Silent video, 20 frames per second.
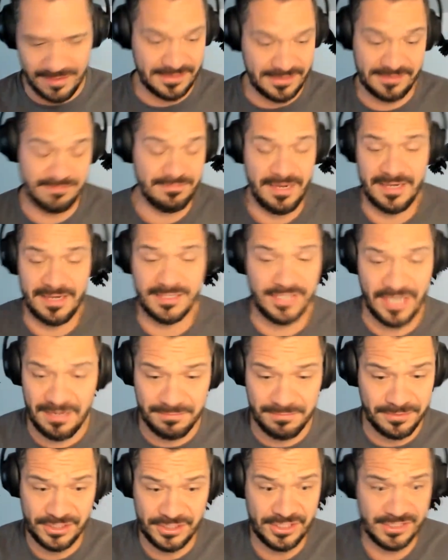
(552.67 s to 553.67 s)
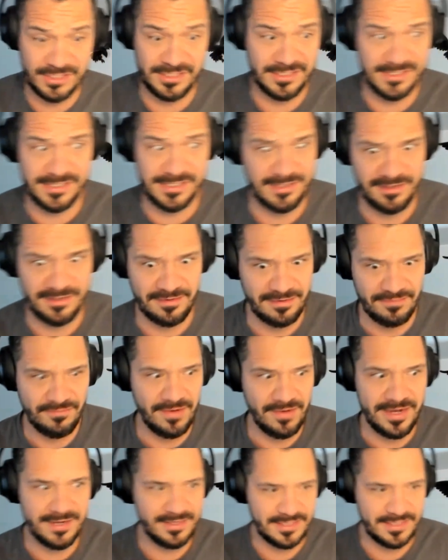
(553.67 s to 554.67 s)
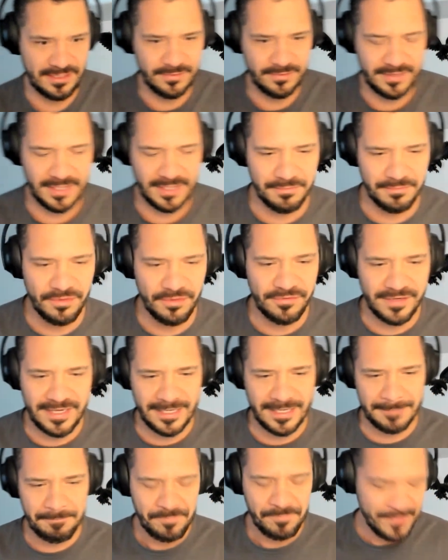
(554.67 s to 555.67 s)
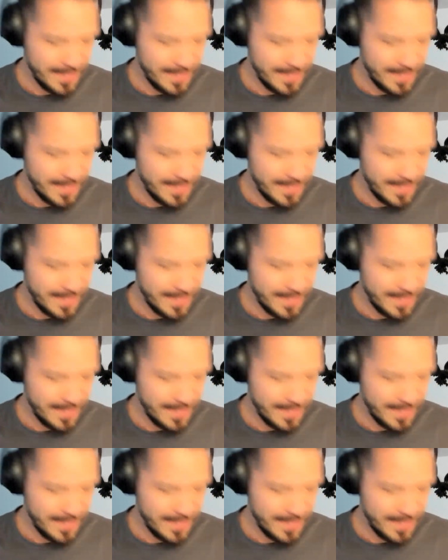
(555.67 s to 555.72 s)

And my job was just to sit there and wait until we could move again.